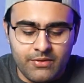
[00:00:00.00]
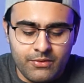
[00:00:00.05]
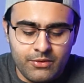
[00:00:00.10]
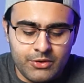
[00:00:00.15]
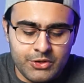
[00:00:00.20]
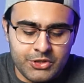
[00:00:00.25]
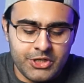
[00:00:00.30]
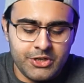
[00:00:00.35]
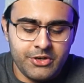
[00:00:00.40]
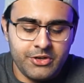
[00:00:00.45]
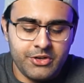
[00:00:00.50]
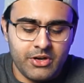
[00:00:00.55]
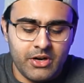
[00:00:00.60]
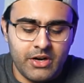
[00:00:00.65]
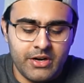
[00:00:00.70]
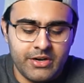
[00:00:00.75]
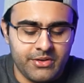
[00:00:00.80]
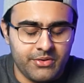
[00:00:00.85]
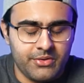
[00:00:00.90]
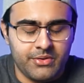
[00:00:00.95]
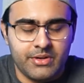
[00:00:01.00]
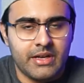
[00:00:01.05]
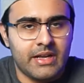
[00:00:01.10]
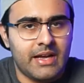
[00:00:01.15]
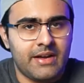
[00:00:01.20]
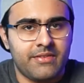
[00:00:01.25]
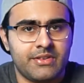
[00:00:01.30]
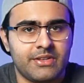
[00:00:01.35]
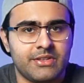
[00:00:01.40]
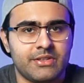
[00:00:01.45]
To share your audio, you gotta
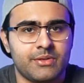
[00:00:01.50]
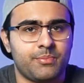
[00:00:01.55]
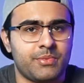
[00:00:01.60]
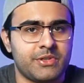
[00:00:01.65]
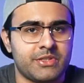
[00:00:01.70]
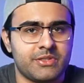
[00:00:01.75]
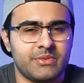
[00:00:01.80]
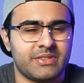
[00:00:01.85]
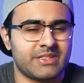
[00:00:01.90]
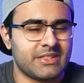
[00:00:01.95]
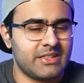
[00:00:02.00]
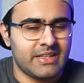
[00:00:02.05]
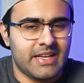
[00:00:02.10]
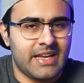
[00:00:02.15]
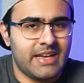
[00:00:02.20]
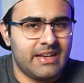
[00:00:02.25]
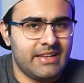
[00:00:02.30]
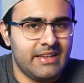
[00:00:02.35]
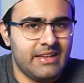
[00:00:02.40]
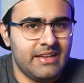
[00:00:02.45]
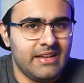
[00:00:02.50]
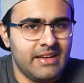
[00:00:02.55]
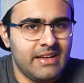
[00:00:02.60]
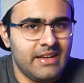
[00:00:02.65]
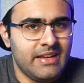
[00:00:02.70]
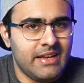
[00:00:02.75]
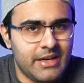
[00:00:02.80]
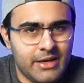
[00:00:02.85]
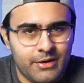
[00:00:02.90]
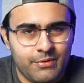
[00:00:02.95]
have another person with Skullcandy
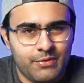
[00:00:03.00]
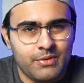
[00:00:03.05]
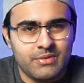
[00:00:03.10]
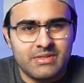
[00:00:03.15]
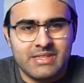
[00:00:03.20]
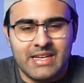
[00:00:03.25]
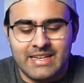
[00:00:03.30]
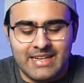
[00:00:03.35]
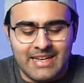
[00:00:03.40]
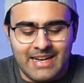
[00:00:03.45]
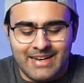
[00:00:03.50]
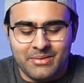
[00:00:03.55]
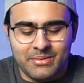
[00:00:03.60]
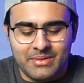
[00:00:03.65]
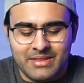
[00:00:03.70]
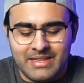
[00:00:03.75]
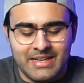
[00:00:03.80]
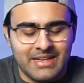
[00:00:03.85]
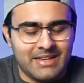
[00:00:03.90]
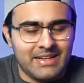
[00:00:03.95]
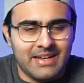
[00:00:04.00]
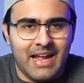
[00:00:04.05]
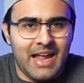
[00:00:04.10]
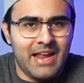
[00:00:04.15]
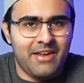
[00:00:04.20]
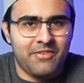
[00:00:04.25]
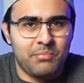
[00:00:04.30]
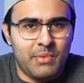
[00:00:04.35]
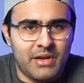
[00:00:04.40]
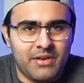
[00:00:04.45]
earphones, and I don't think I
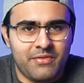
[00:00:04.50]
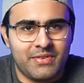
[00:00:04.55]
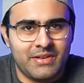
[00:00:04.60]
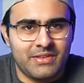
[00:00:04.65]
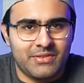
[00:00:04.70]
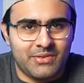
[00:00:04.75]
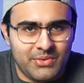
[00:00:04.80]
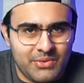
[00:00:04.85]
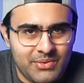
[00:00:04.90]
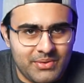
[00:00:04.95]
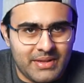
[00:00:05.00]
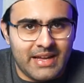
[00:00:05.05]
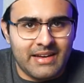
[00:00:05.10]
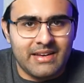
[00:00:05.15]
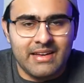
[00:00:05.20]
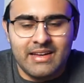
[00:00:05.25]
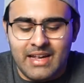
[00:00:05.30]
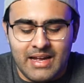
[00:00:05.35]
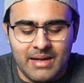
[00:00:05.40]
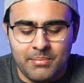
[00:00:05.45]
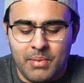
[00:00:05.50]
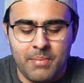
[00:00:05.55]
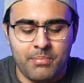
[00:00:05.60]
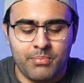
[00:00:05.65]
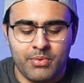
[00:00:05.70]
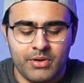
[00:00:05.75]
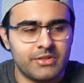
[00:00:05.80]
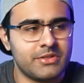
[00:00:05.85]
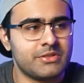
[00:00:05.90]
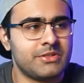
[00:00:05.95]
have many friends who do that. My
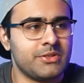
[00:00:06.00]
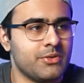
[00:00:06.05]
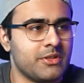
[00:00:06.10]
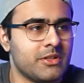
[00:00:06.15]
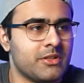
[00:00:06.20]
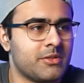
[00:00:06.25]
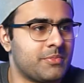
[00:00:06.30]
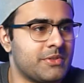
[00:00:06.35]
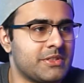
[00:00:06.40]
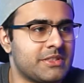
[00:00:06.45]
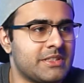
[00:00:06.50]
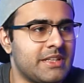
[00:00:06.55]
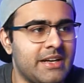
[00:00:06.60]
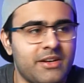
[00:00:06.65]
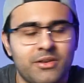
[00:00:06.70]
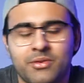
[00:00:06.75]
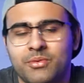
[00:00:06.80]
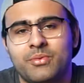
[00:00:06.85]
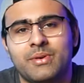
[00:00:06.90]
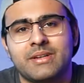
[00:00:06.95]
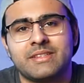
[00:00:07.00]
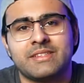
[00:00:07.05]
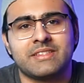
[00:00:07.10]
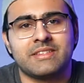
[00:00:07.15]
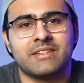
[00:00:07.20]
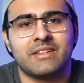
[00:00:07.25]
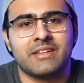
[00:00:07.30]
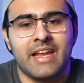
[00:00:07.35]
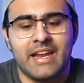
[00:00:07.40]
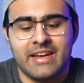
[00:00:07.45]
brother's the only other person I know who has a
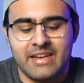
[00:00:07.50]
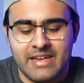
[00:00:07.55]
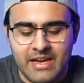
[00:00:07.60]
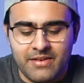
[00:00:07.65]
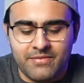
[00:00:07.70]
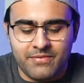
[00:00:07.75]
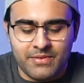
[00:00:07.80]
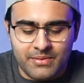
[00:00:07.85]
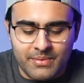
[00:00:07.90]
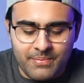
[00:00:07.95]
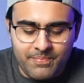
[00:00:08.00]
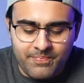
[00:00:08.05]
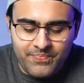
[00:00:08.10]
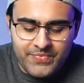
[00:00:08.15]
Skullcandy headphone.